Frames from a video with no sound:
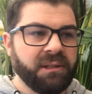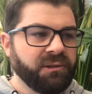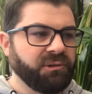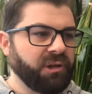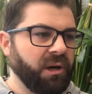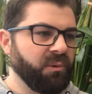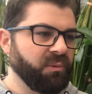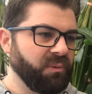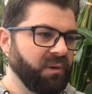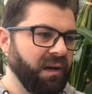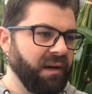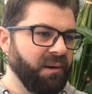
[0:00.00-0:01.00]
So
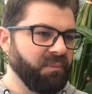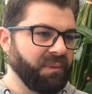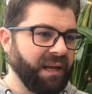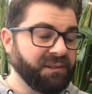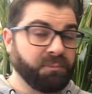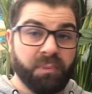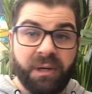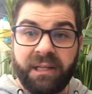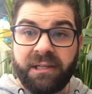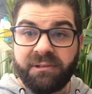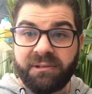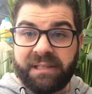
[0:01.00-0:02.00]
that's
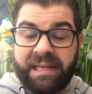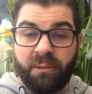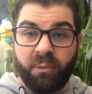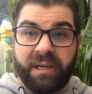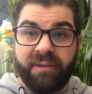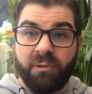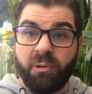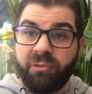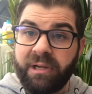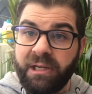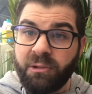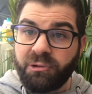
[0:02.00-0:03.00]
brilliant. It will give you a
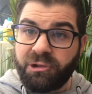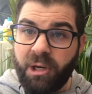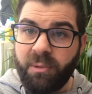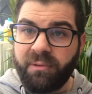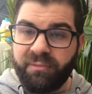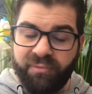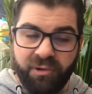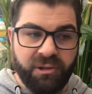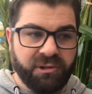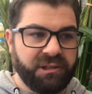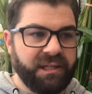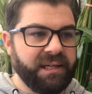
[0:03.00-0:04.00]
really good show in the
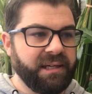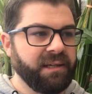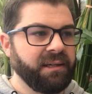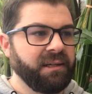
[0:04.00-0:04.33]
first year.